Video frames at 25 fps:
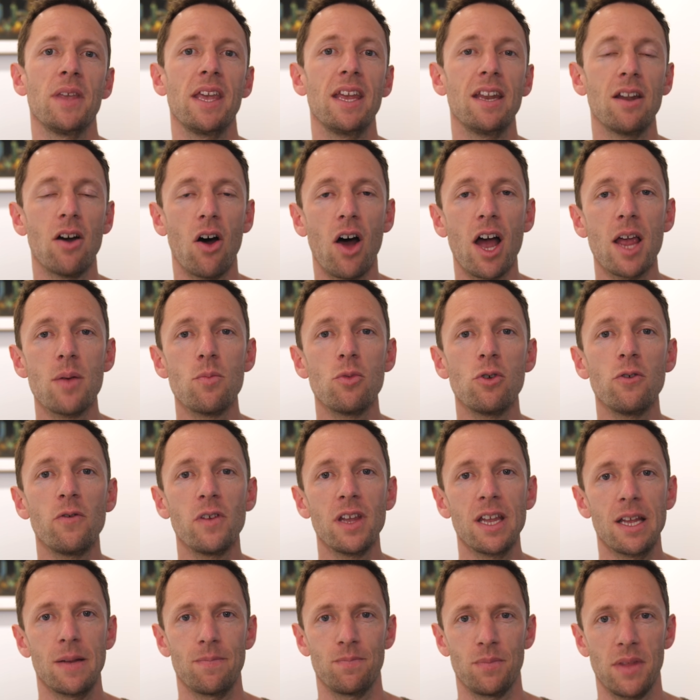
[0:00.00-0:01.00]
in
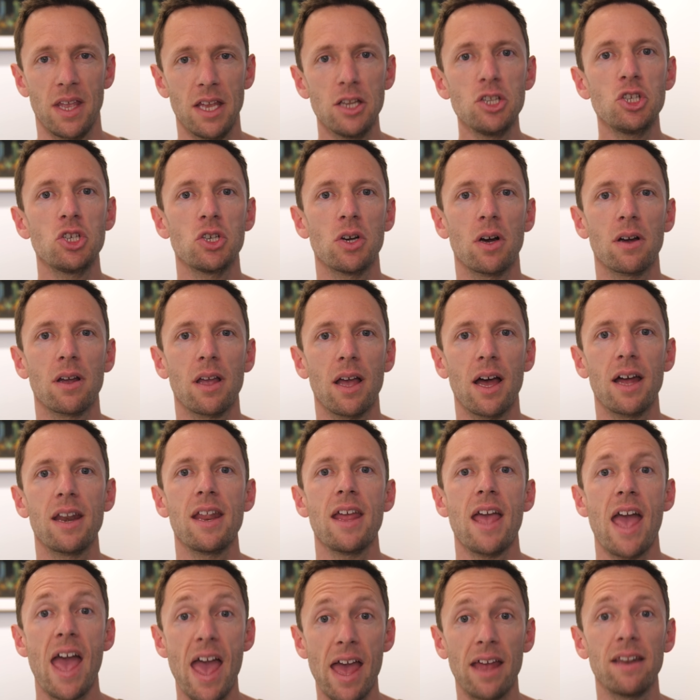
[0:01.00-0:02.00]
iMovie, in
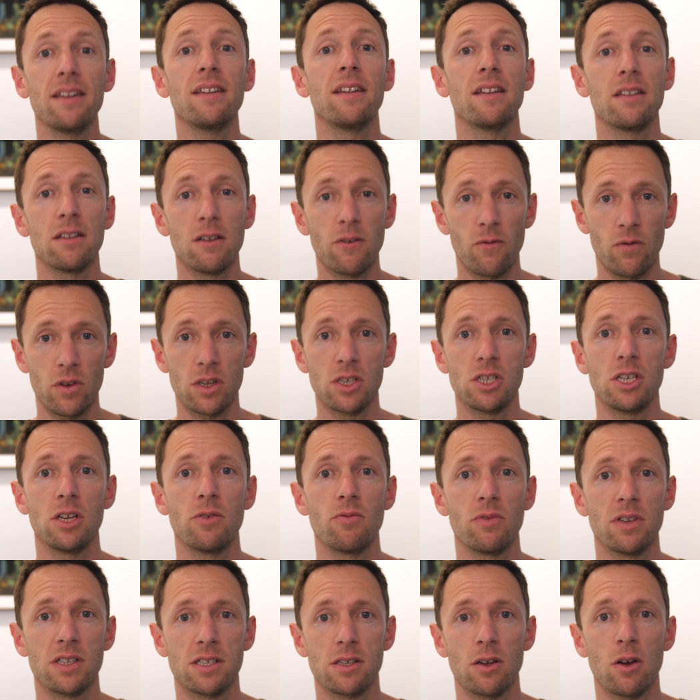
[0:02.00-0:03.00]
Shotcut, and in
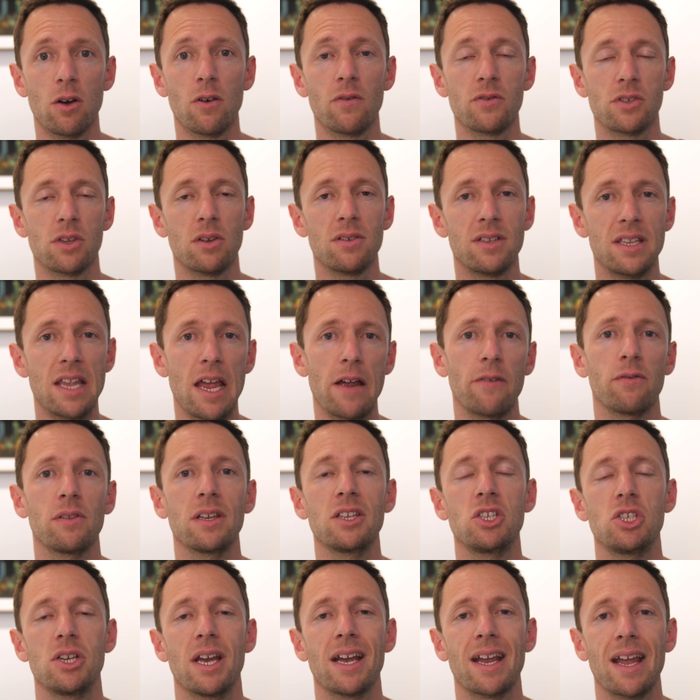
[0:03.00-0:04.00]
DaVinci Resolve. So
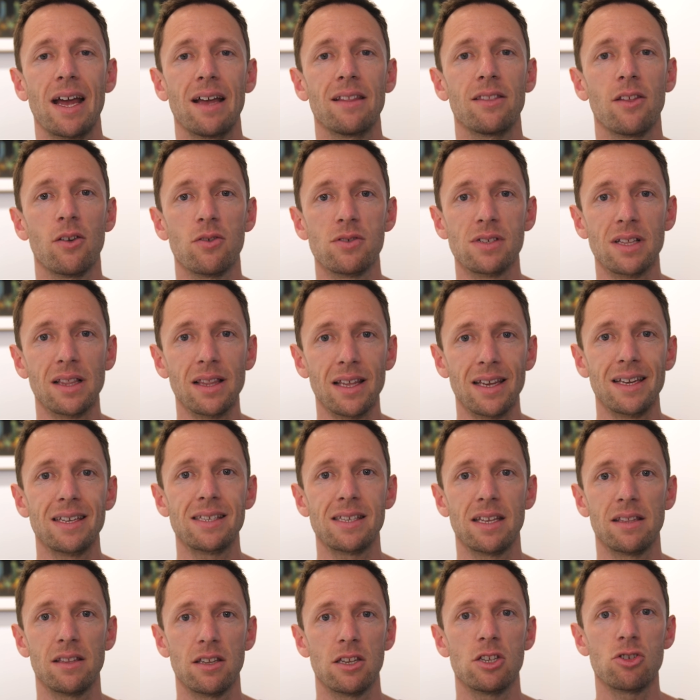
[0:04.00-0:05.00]
definitely check out those
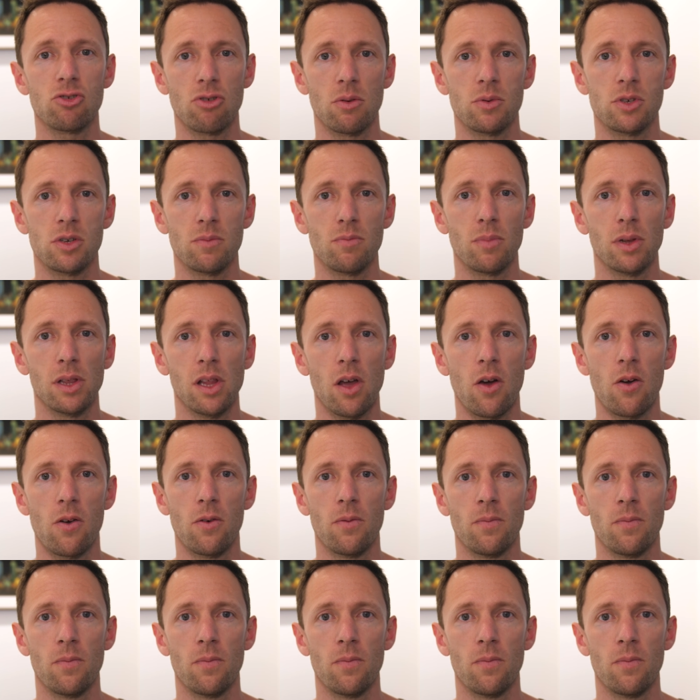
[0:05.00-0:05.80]
links in the description below.